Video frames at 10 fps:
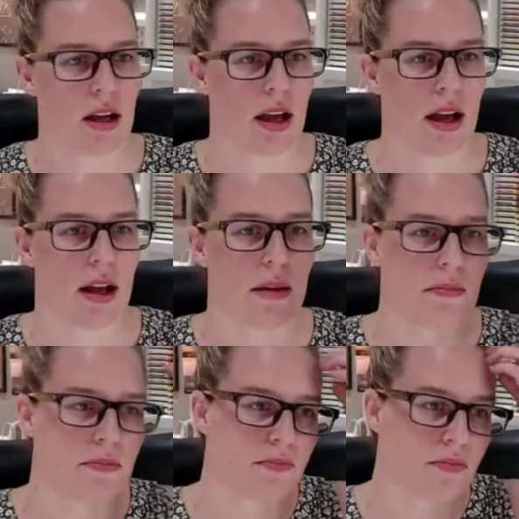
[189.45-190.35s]

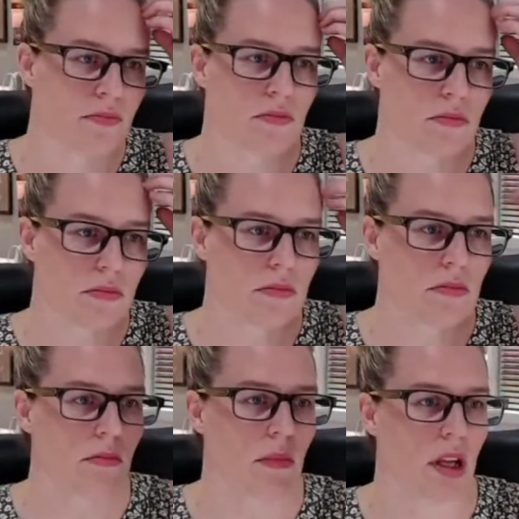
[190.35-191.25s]

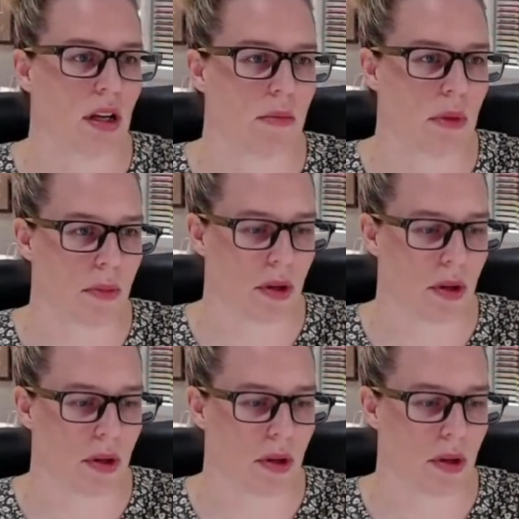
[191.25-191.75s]
Let me put you